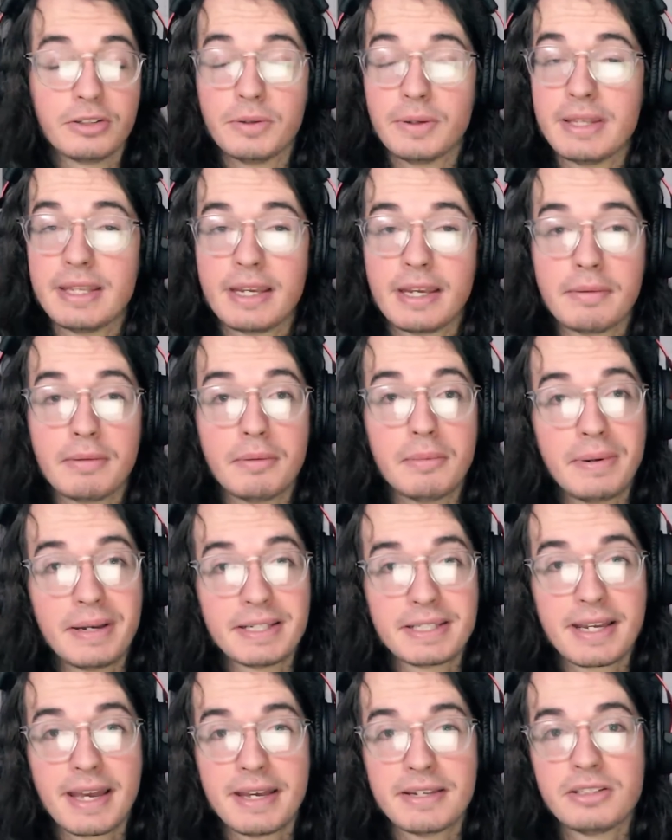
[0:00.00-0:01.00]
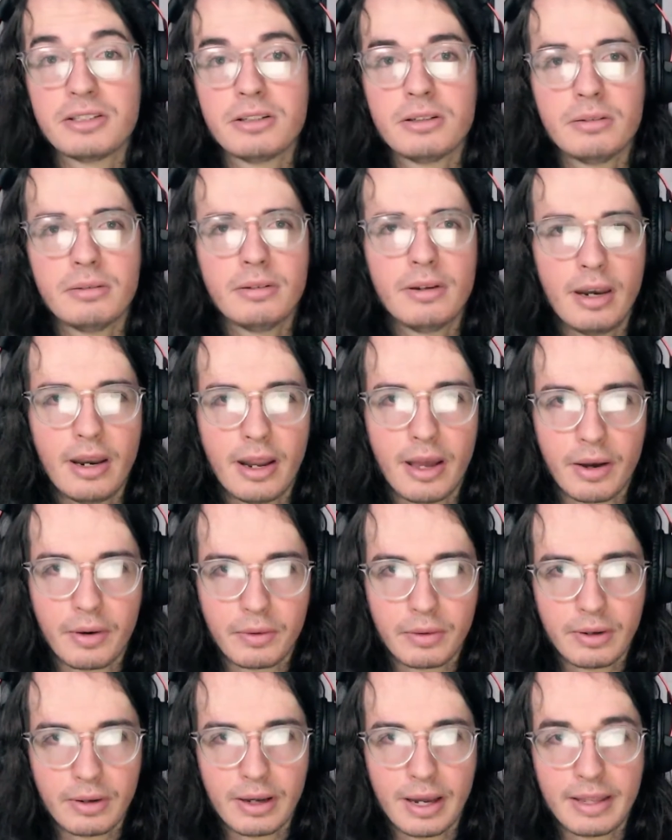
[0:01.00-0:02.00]
Do I think I'm the best caster? No.
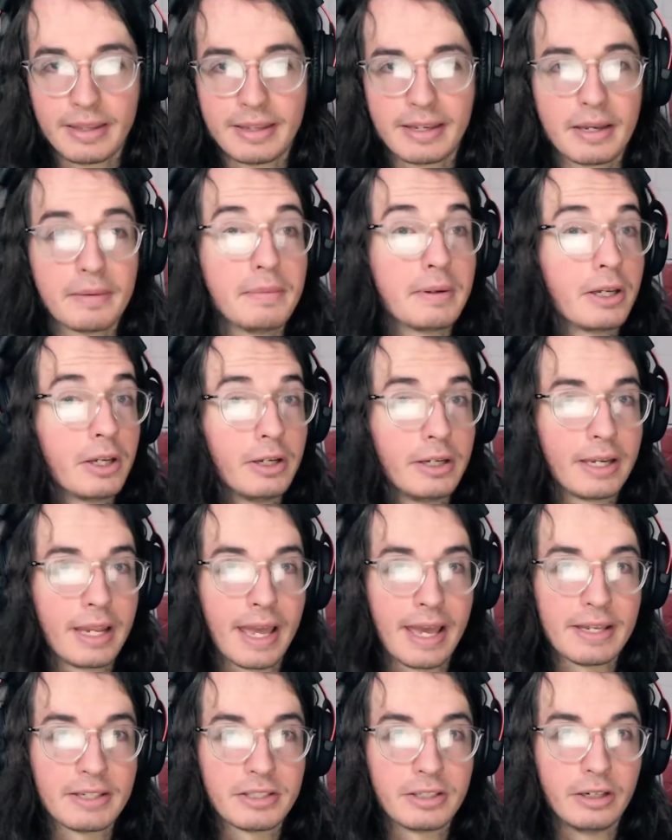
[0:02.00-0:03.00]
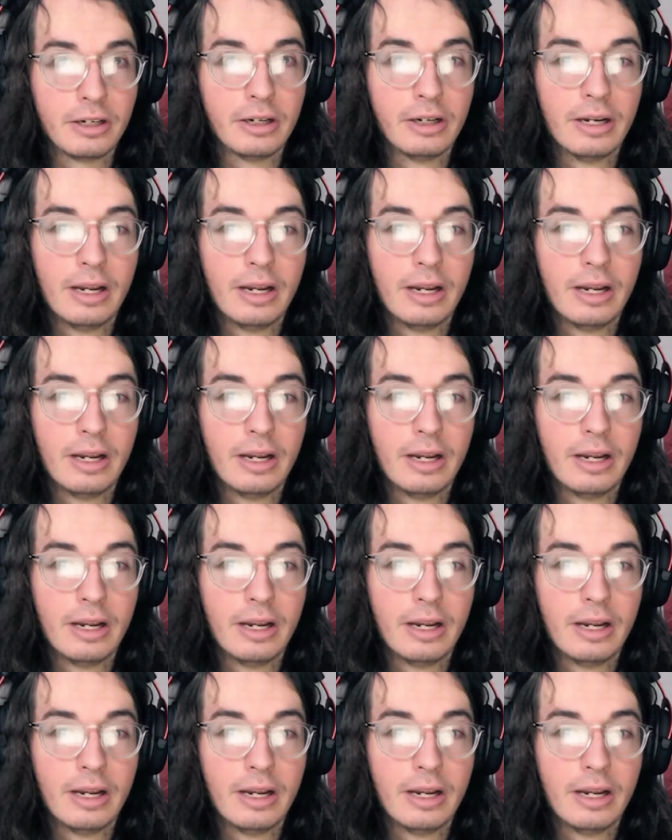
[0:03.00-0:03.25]
I think I'm a good caster.